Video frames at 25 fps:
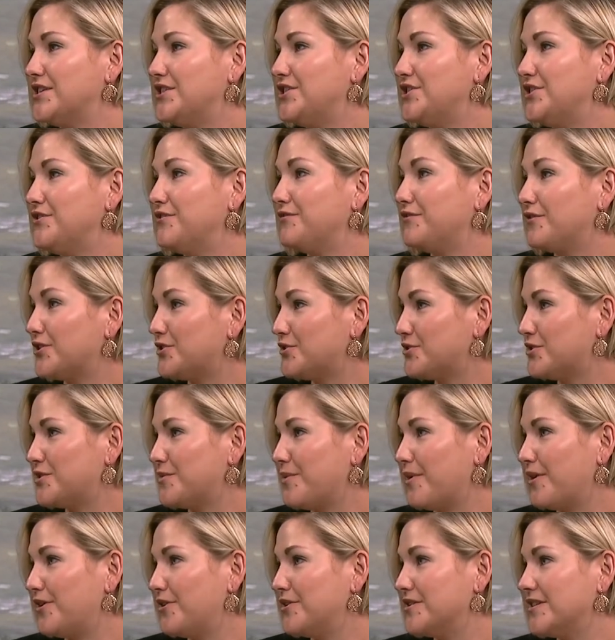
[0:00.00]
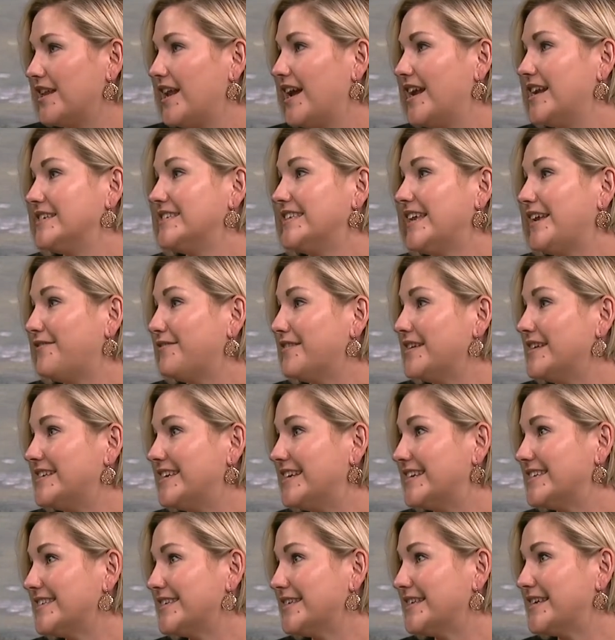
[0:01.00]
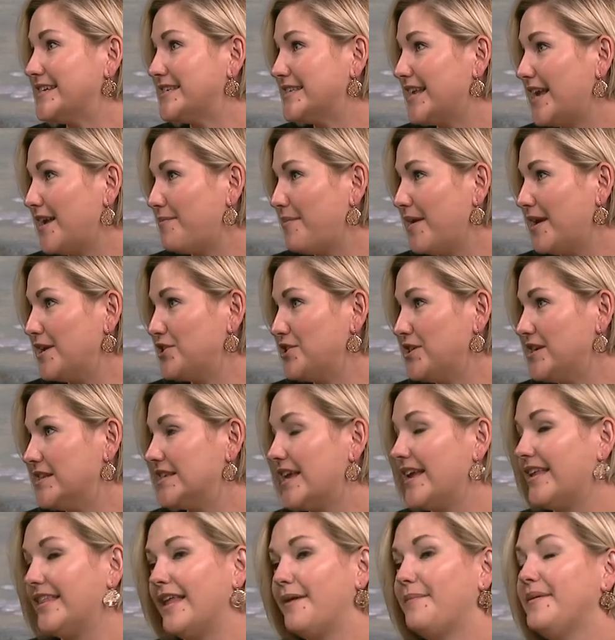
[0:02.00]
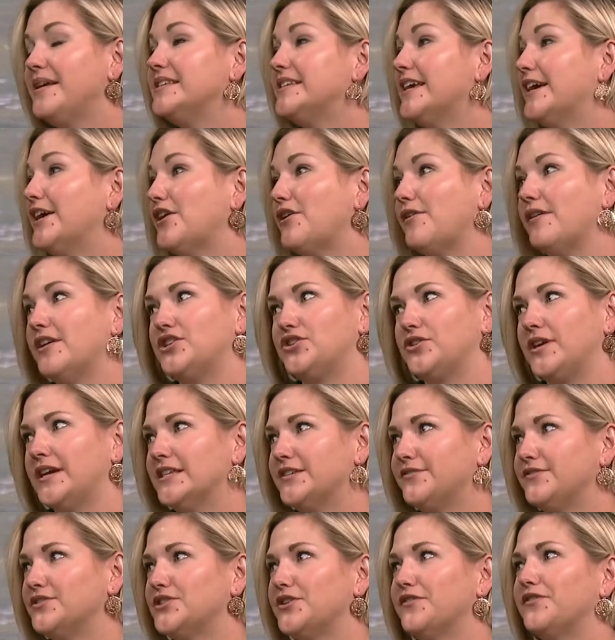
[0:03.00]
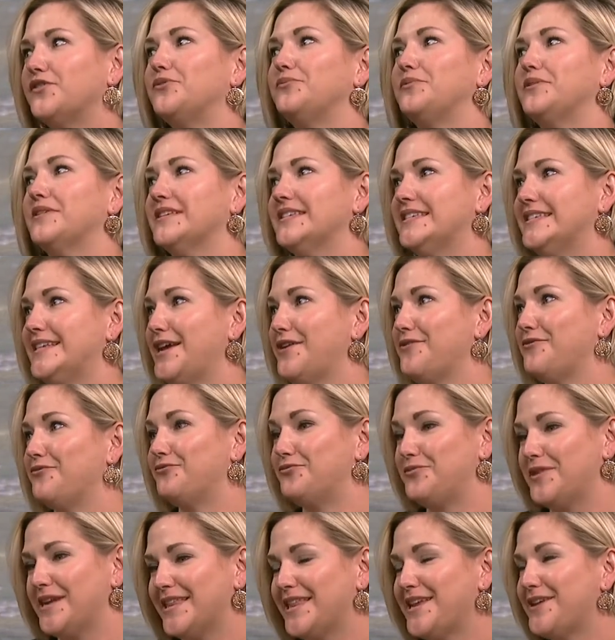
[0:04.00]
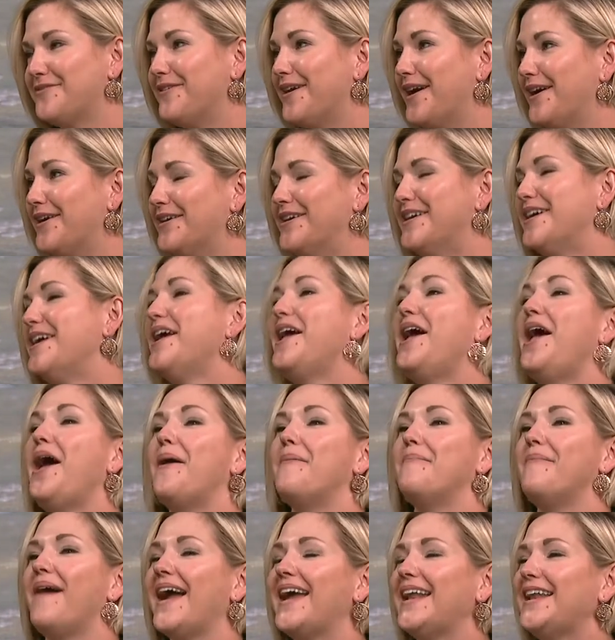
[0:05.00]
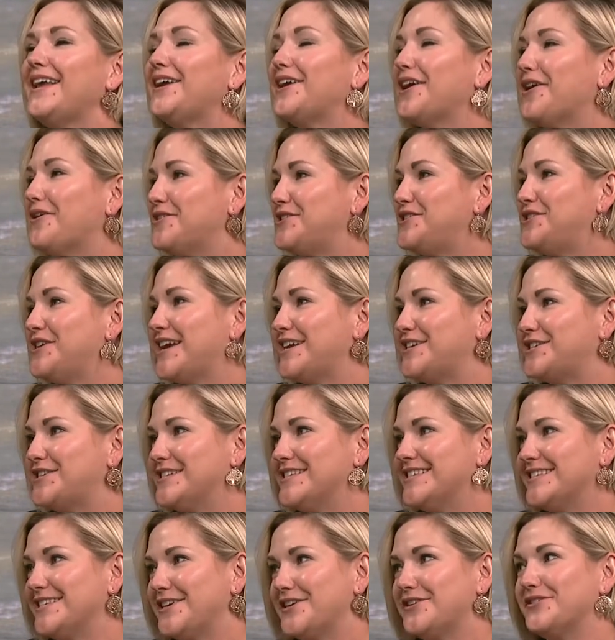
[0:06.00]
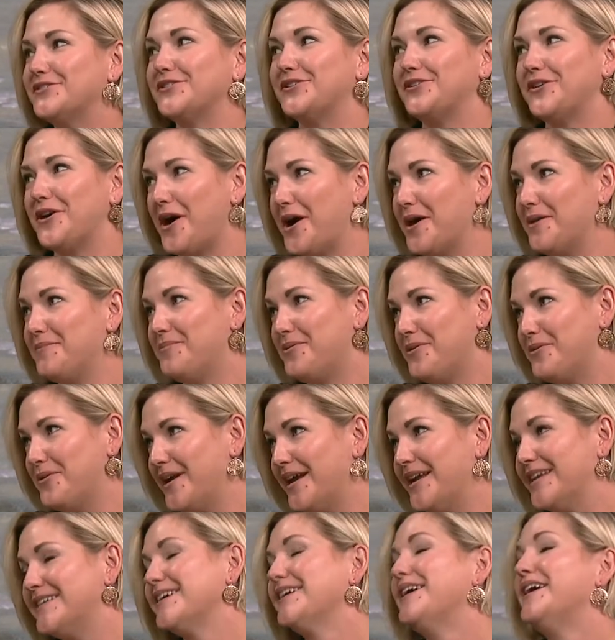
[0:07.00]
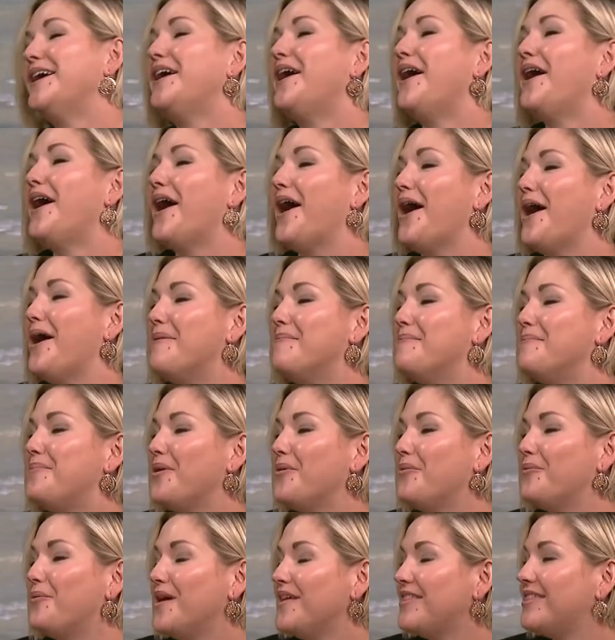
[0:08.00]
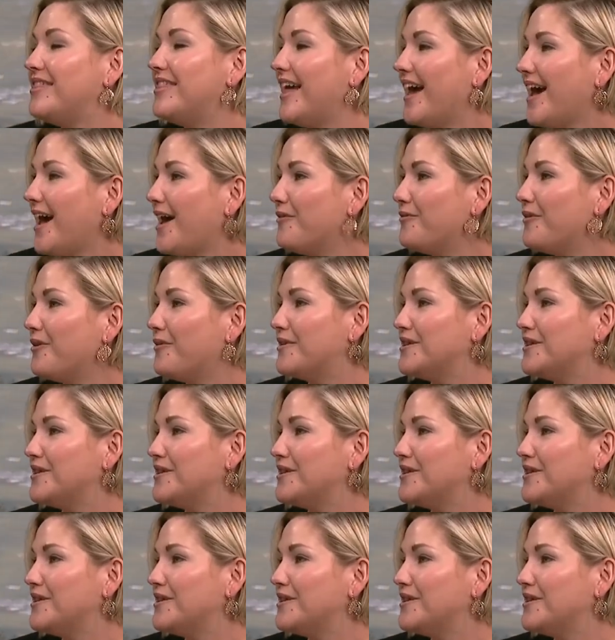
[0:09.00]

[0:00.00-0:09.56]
to first responders on how to safely de-escalate psych patients. And let me tell you, it transfers over to real estate really well. My negotiation skills are on point. But with that, what we